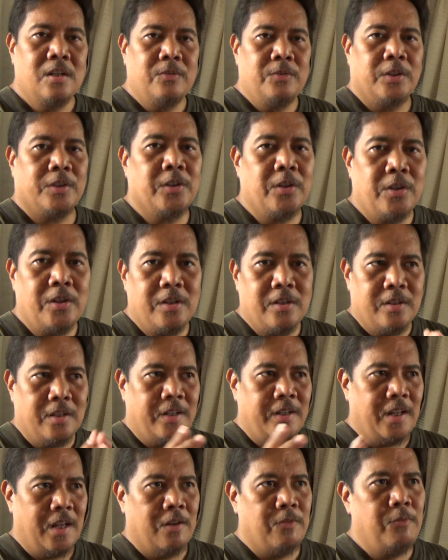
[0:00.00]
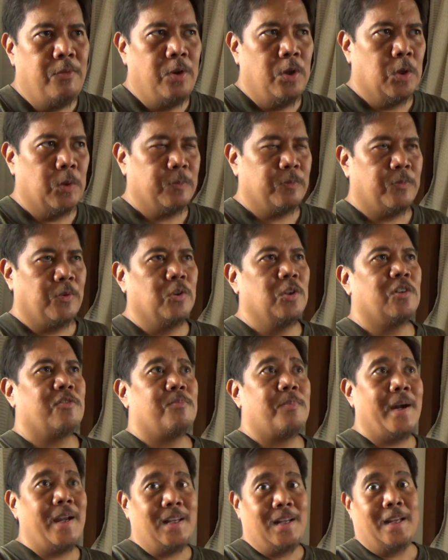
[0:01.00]
returned an envelope full
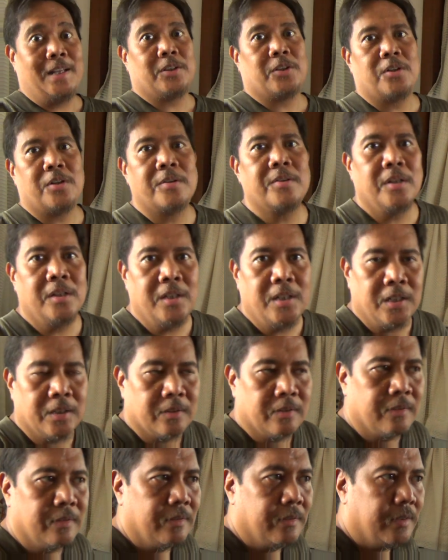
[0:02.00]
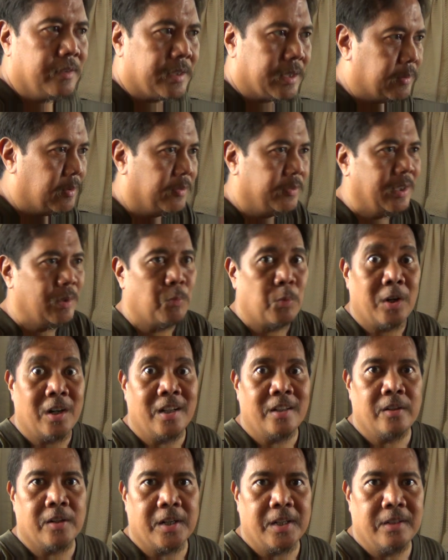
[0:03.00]
of my letters in it. Some of them were
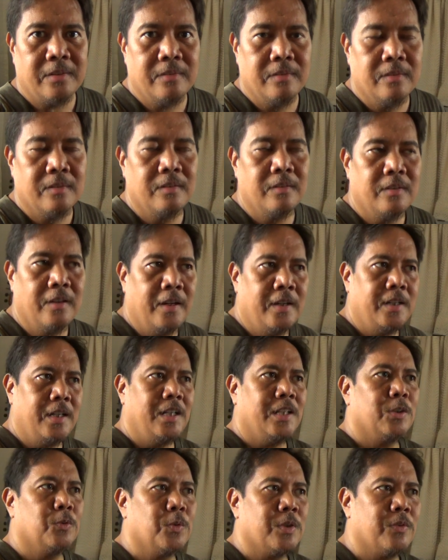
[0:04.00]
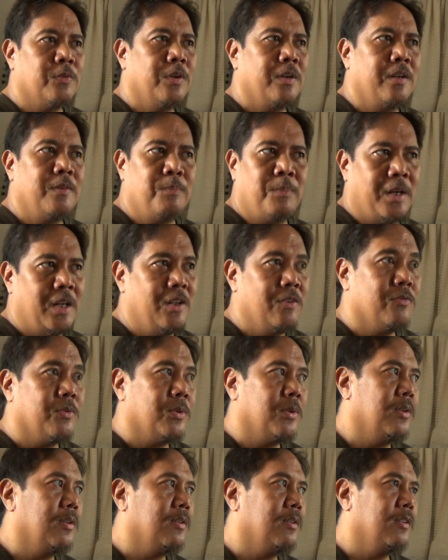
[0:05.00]
unread, and it was very
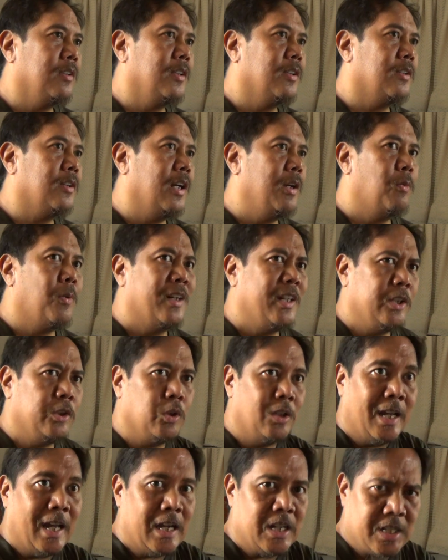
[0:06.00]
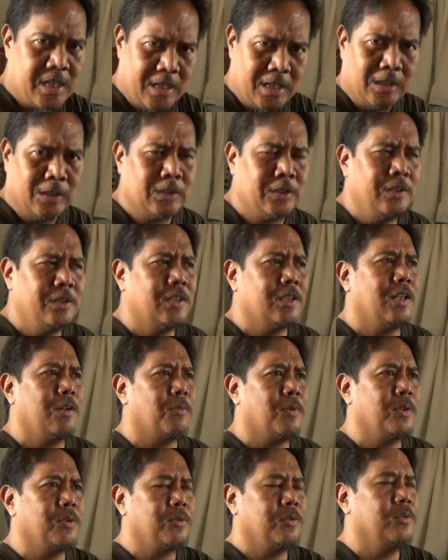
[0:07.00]
painful. I wanted to lash out. I
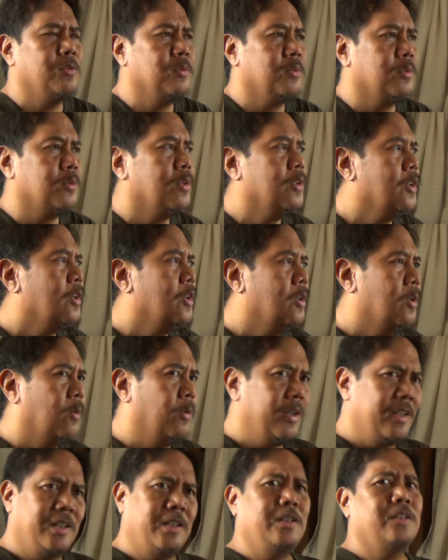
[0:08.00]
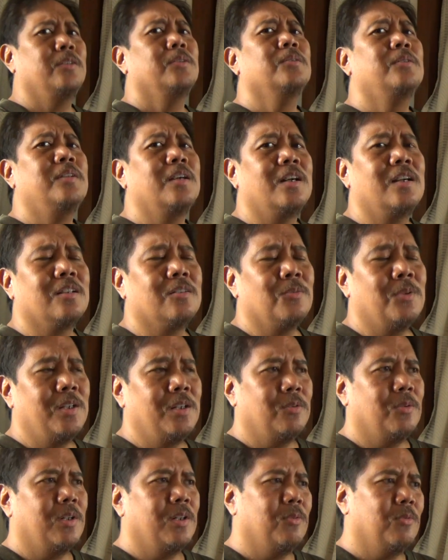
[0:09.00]
want to. Why did you do that?
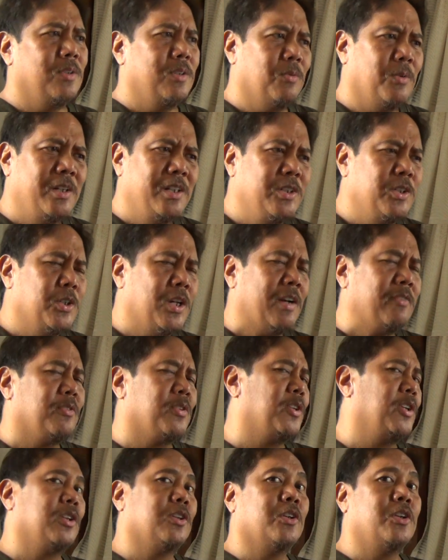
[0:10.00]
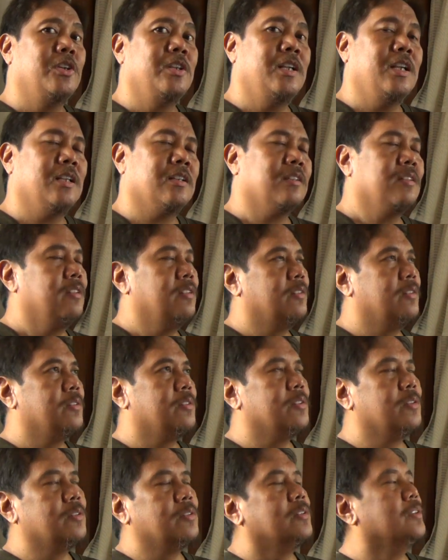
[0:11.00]
Why did you have to return it?
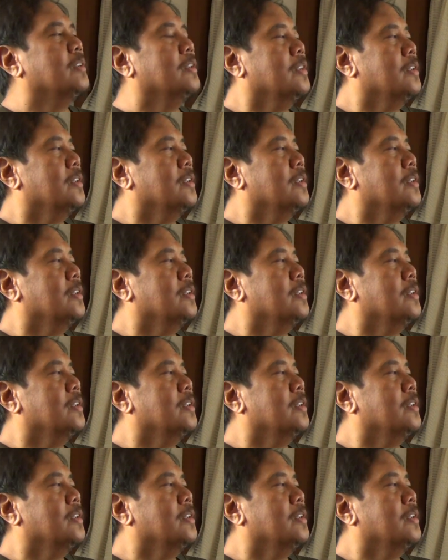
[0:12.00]
So